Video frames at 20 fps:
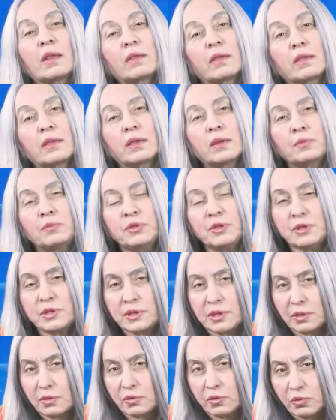the
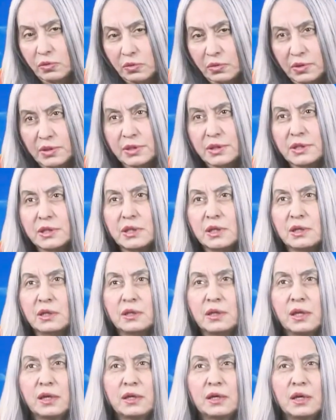person who was
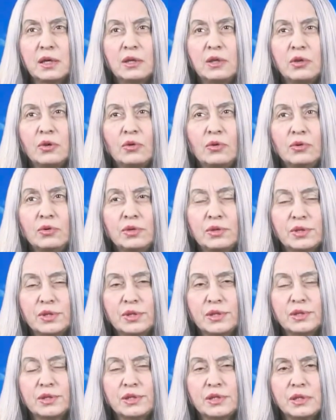taking the
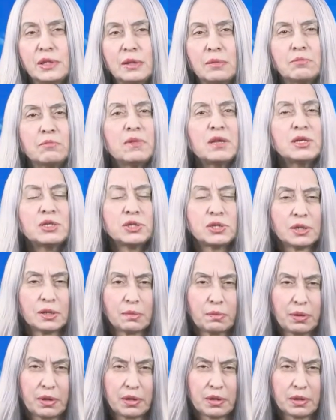orders mentioned
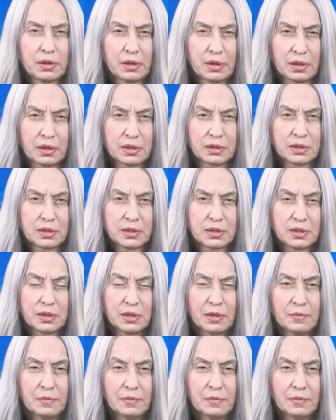paradise.